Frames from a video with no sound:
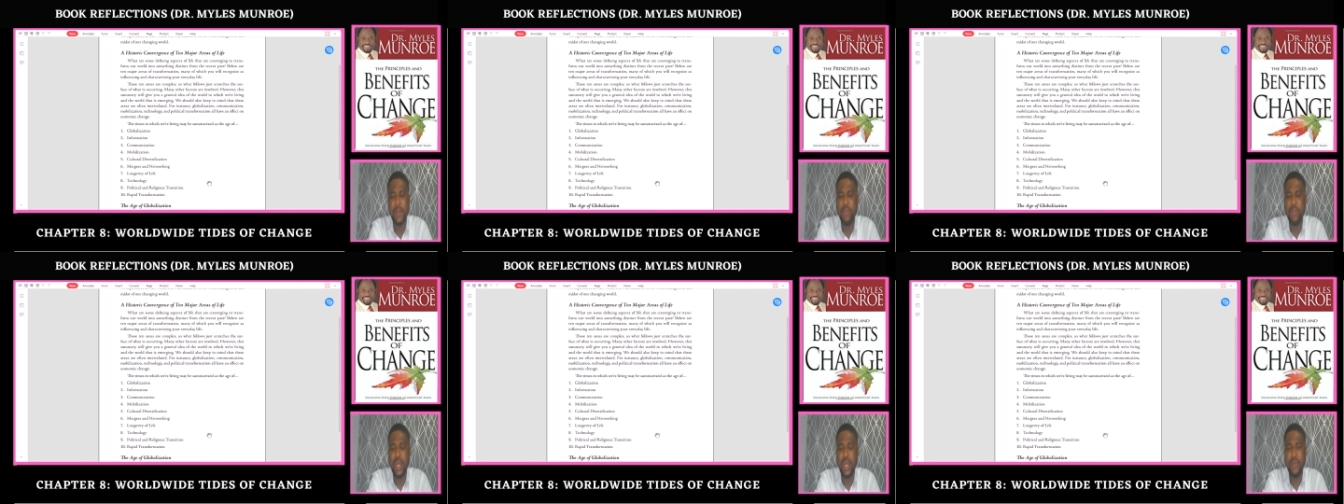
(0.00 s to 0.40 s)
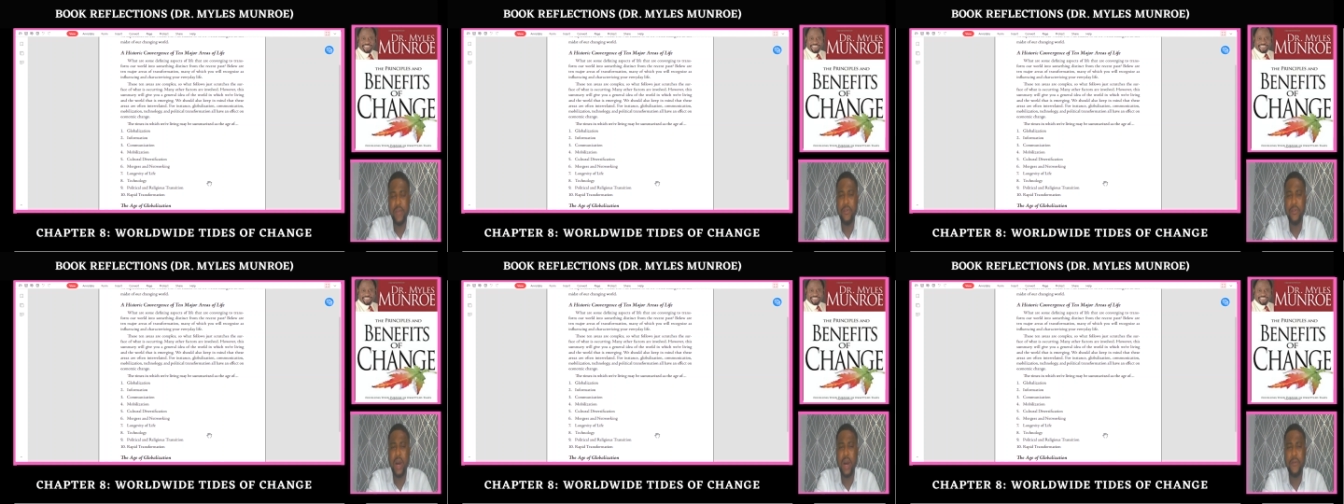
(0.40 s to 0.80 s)
And
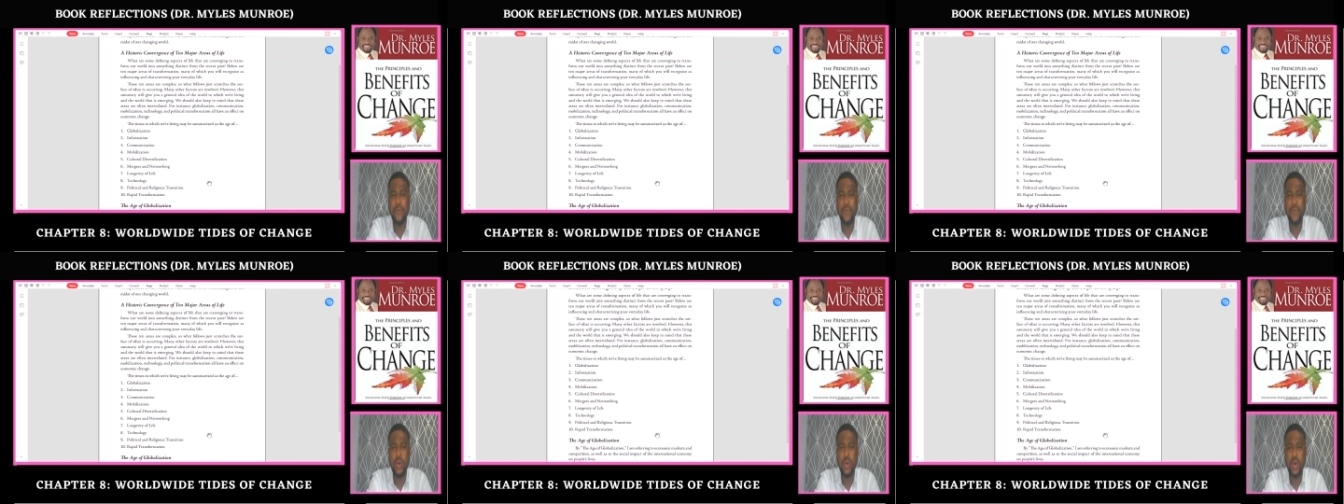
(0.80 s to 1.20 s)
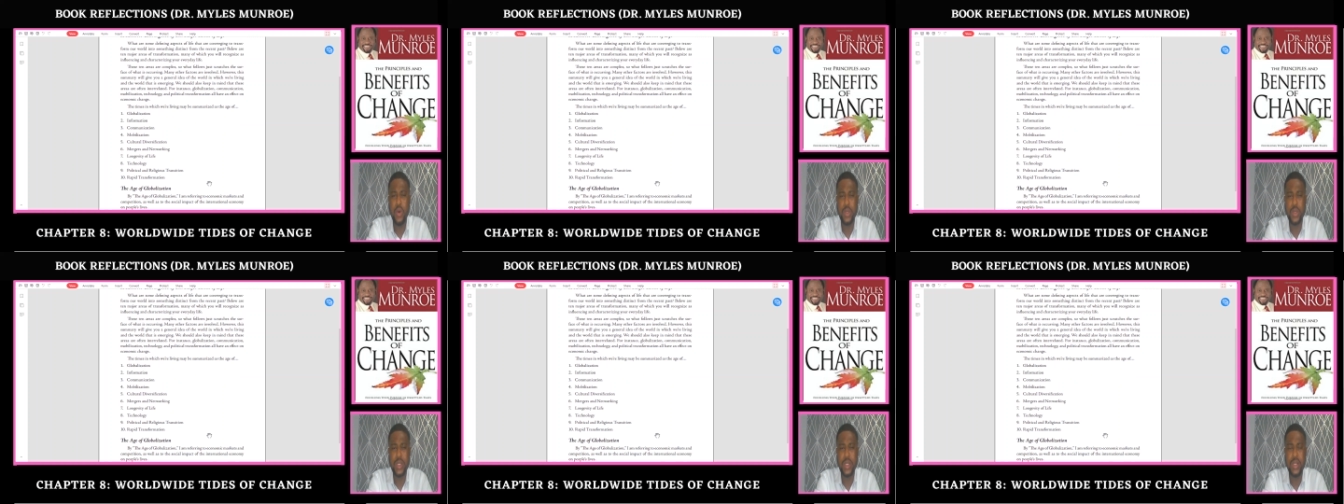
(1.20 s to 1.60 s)
for our
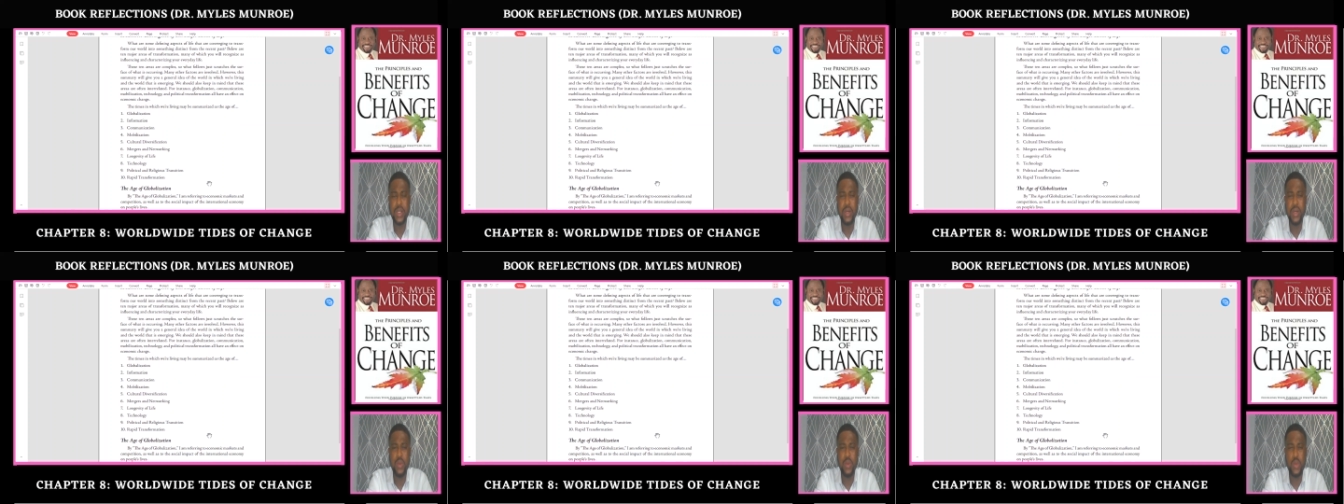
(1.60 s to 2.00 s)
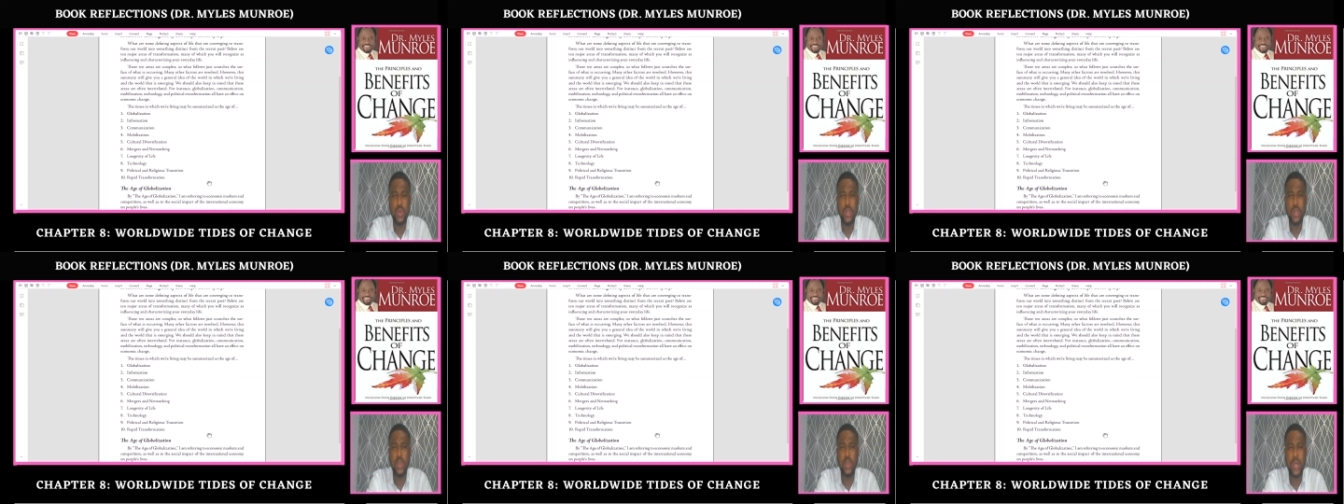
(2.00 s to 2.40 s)
focus, we'll
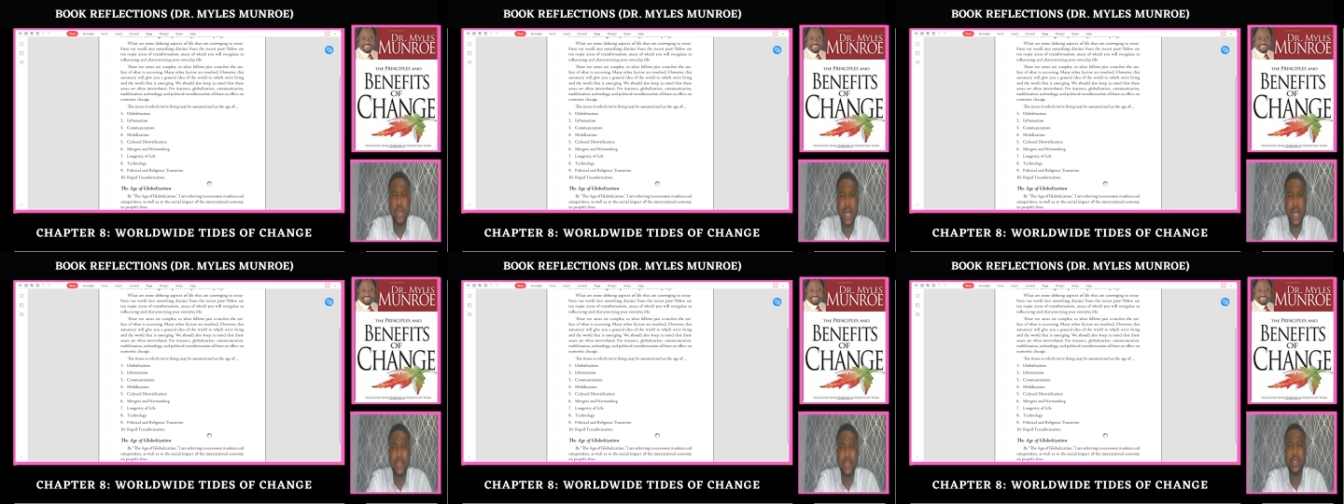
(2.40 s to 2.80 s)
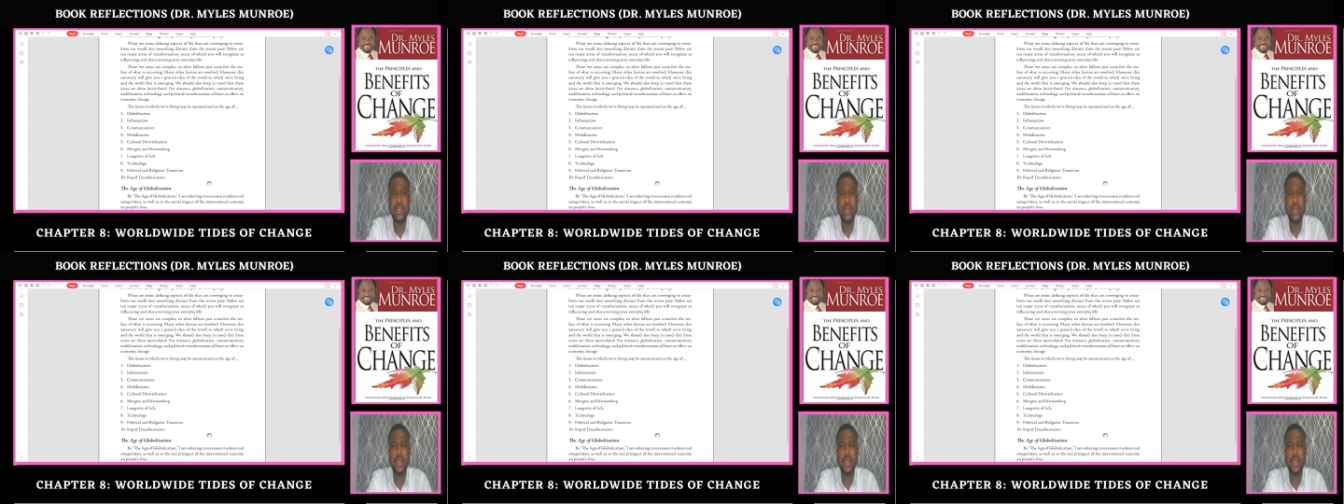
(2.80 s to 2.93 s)
look at